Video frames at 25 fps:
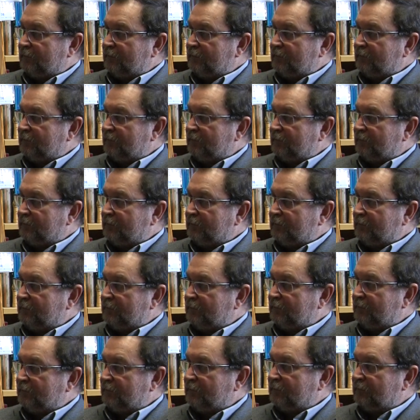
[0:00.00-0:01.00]

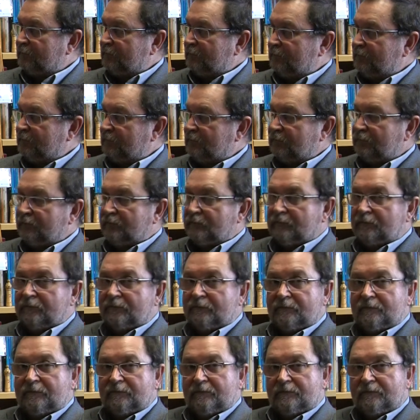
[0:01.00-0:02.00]

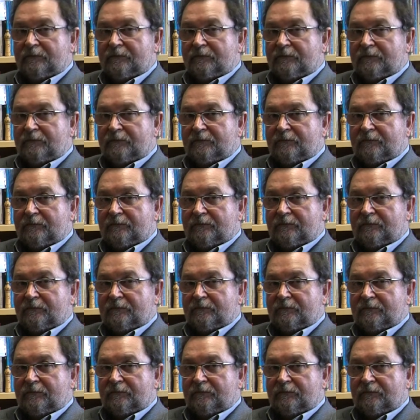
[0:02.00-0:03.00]

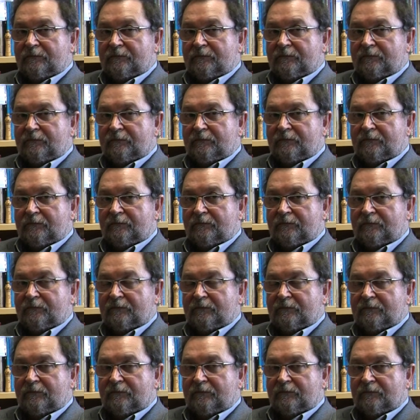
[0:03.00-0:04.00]

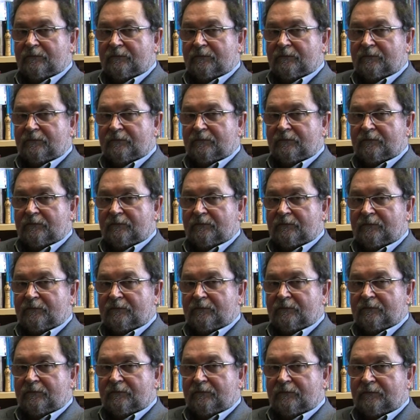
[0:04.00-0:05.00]

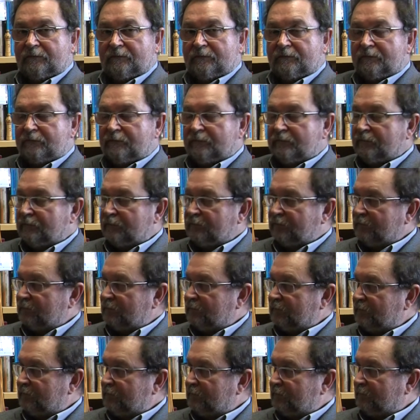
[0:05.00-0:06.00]

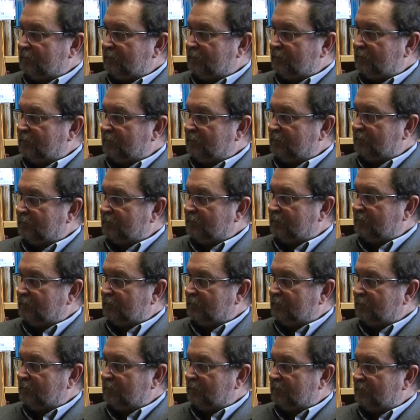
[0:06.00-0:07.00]

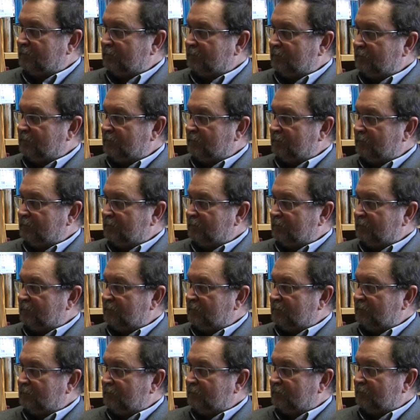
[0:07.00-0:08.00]

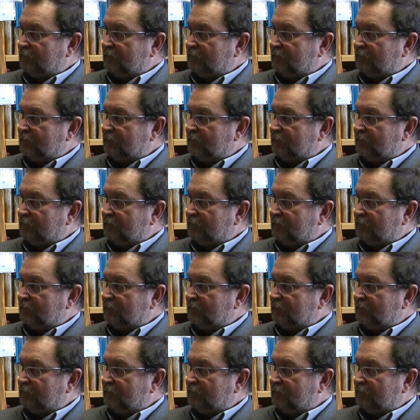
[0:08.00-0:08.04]
(not speaking)